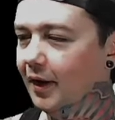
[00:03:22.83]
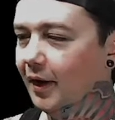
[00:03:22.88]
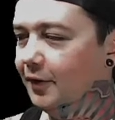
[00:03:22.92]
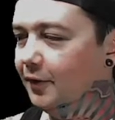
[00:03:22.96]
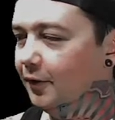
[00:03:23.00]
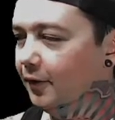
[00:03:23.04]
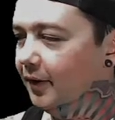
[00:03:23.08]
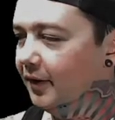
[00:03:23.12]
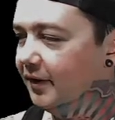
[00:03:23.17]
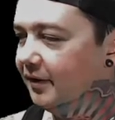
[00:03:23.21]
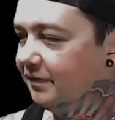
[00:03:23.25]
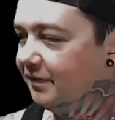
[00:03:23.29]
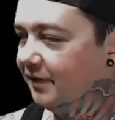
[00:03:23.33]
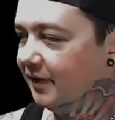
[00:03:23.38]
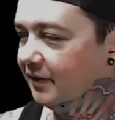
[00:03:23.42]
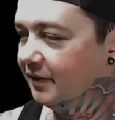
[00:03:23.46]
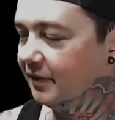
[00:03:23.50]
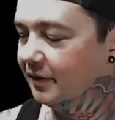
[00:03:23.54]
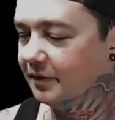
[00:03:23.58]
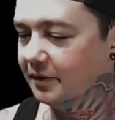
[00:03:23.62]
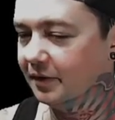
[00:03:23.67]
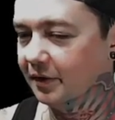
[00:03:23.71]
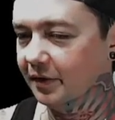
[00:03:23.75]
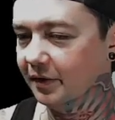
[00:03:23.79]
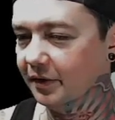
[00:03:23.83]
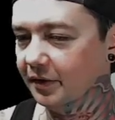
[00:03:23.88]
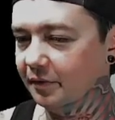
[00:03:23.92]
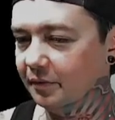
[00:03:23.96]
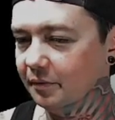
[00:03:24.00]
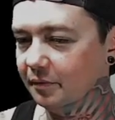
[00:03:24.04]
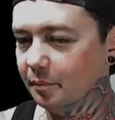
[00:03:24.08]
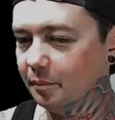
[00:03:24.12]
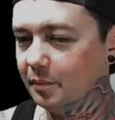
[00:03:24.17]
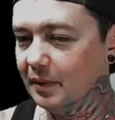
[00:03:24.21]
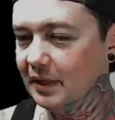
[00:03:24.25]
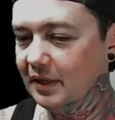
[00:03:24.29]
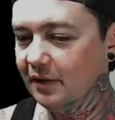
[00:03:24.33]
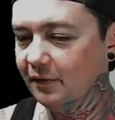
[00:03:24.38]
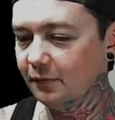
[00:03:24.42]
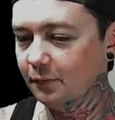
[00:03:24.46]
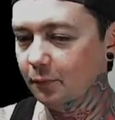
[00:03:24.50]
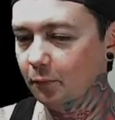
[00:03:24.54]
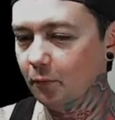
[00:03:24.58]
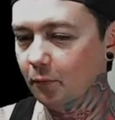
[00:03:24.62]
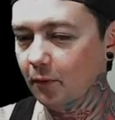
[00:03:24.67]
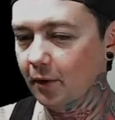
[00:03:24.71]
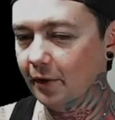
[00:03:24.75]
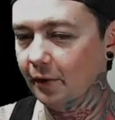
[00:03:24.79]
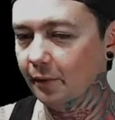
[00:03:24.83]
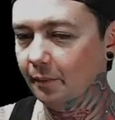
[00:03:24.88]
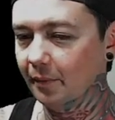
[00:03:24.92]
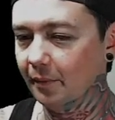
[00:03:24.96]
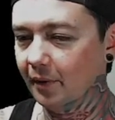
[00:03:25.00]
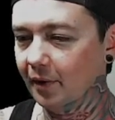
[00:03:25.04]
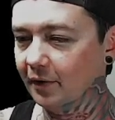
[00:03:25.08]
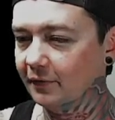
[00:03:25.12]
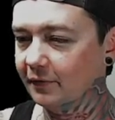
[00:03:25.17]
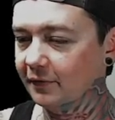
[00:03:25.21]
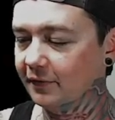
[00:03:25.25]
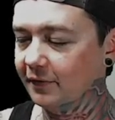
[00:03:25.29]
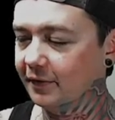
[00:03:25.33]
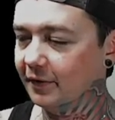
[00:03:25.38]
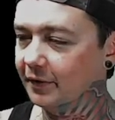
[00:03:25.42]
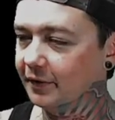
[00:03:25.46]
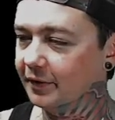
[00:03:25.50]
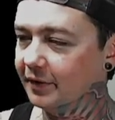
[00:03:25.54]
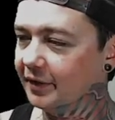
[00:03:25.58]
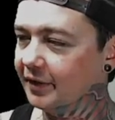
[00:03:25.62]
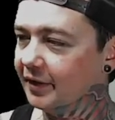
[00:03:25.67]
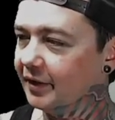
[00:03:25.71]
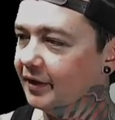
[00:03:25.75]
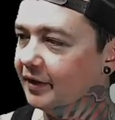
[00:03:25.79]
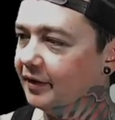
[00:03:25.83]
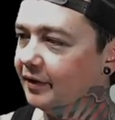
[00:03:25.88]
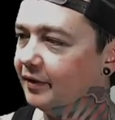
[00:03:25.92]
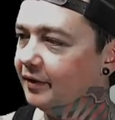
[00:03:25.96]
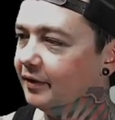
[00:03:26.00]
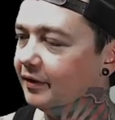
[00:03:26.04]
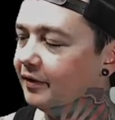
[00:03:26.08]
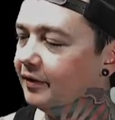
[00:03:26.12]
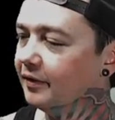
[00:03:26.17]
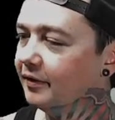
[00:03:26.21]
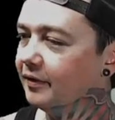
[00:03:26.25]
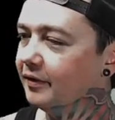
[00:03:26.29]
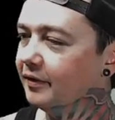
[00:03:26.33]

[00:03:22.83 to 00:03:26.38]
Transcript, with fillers: don't like the fact that the Beats watermark's still in there. the